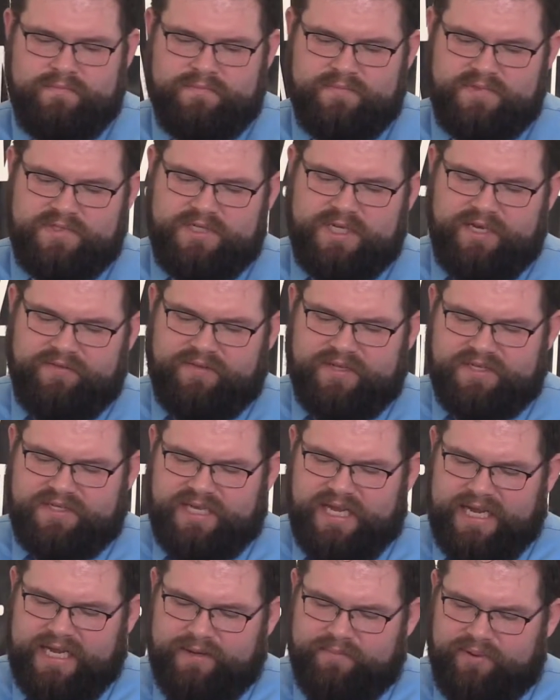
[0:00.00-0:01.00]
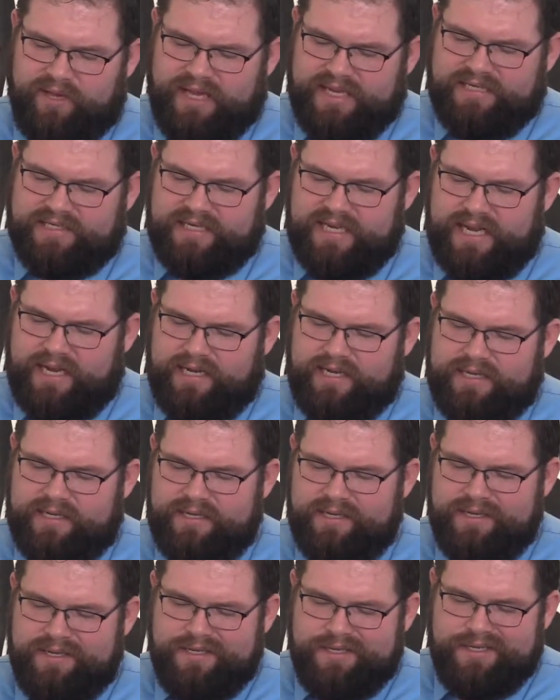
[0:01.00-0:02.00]
Stuff that's taking place down
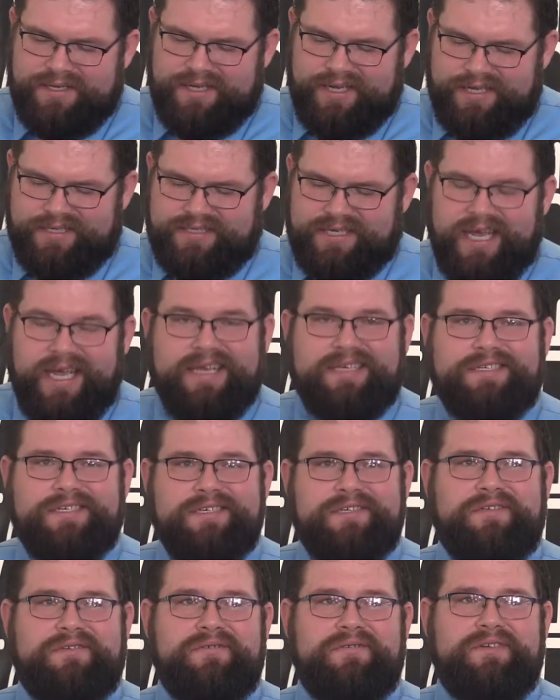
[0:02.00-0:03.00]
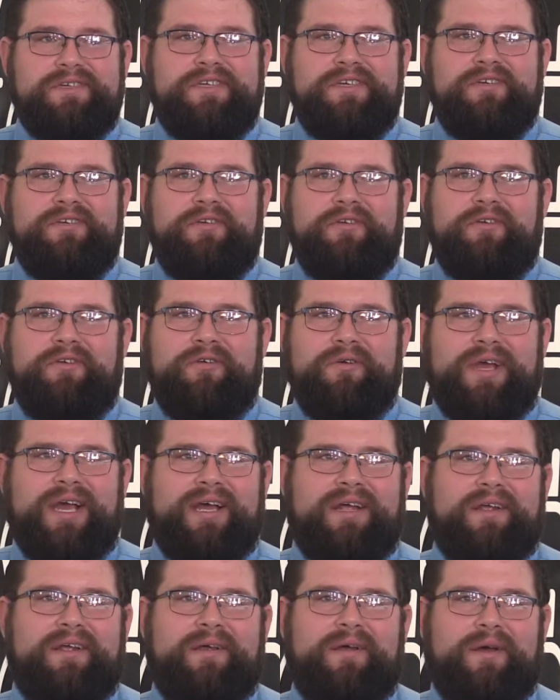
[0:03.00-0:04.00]
in, in Texas, you, you, you
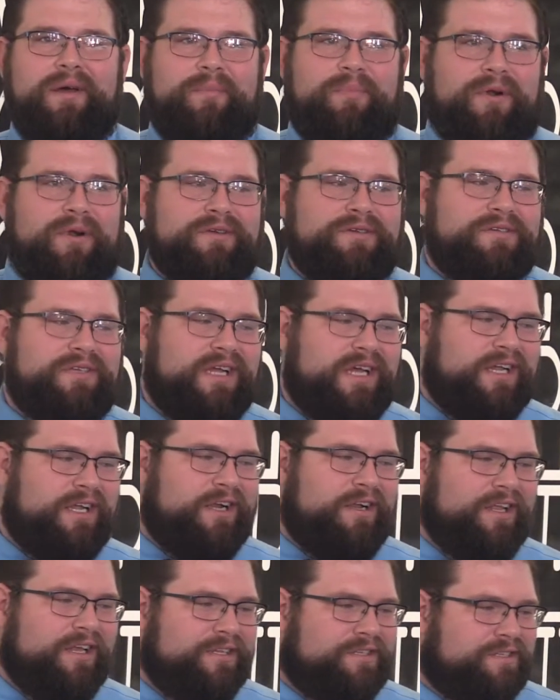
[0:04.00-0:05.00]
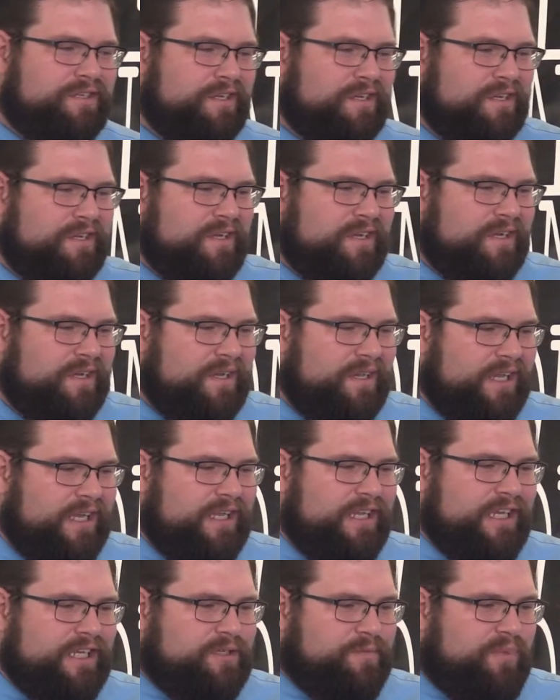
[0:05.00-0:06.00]
got a, a person down there that's
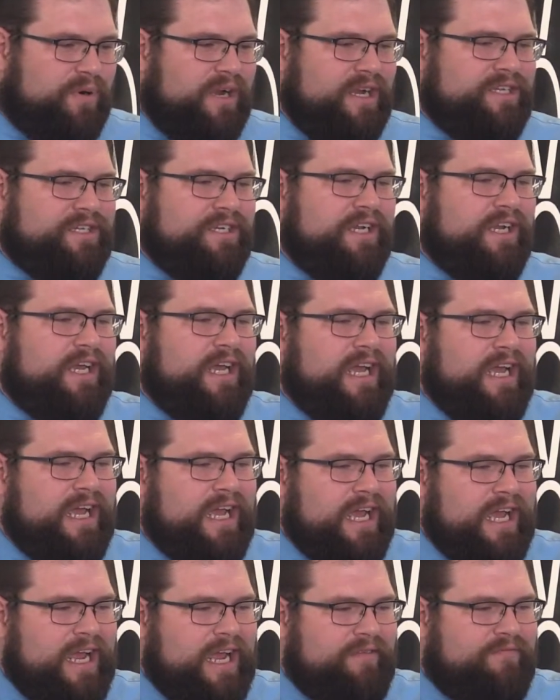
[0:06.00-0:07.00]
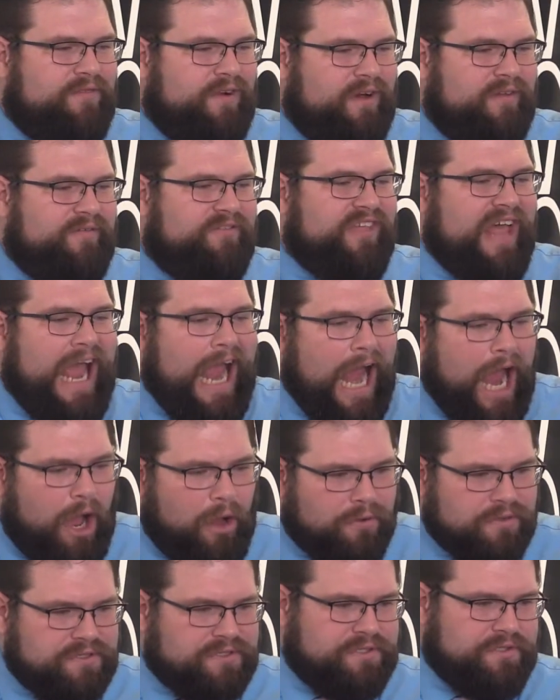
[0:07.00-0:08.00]
that, that's preaching a, a, a
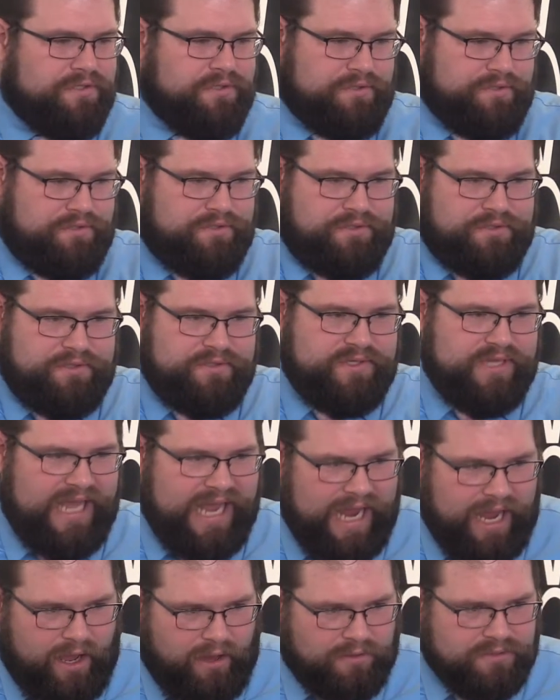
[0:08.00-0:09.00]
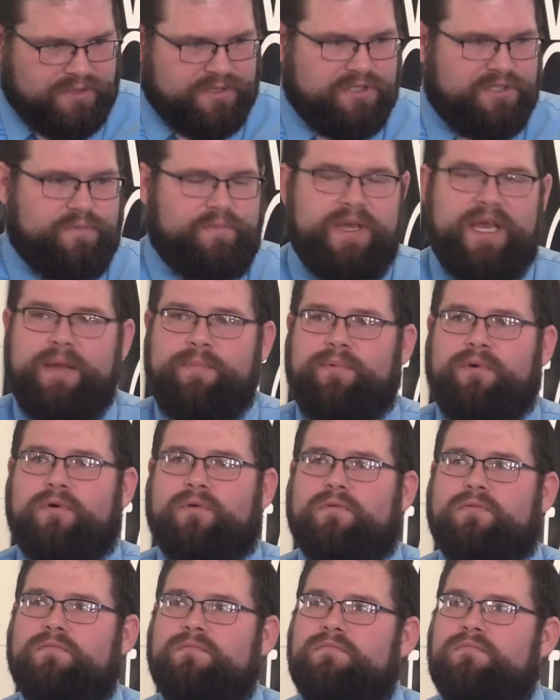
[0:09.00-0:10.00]
thousands, thousands of
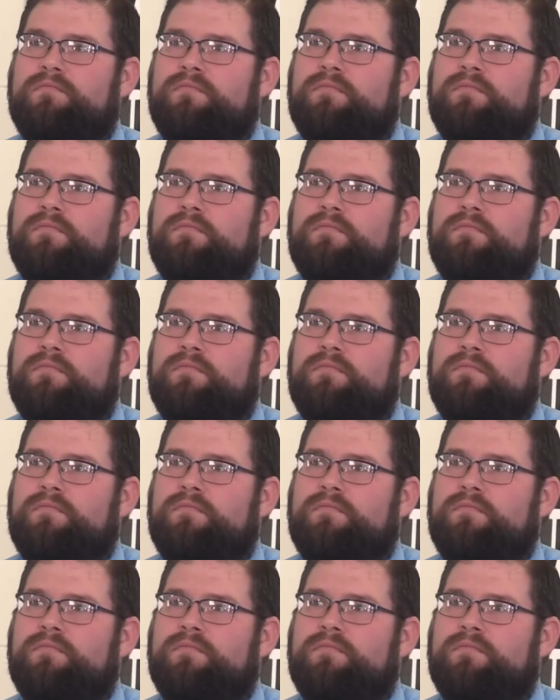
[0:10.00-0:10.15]
people